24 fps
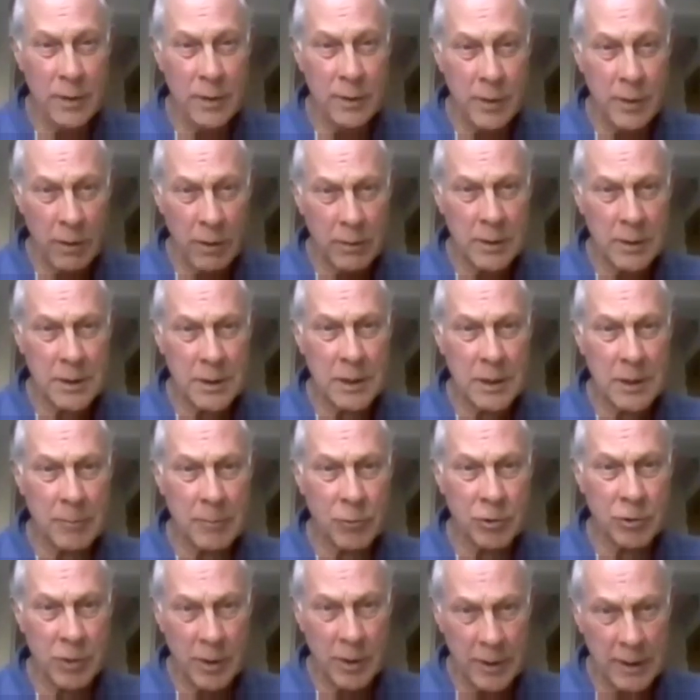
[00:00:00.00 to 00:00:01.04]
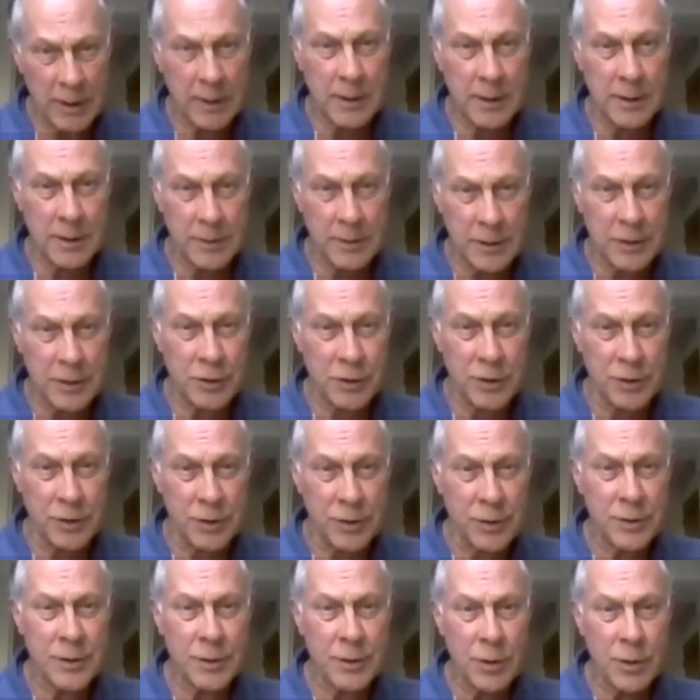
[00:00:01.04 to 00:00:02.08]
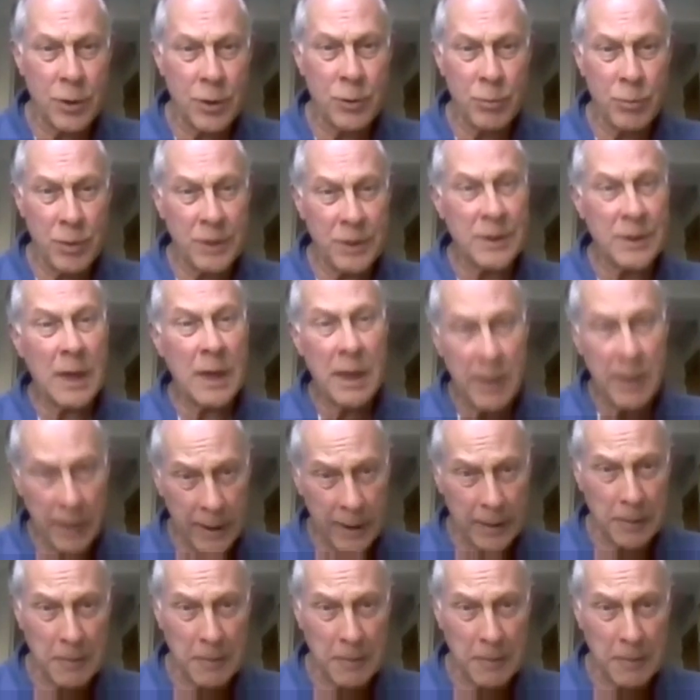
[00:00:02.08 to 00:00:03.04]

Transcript: long-term chronic conditions who were dying.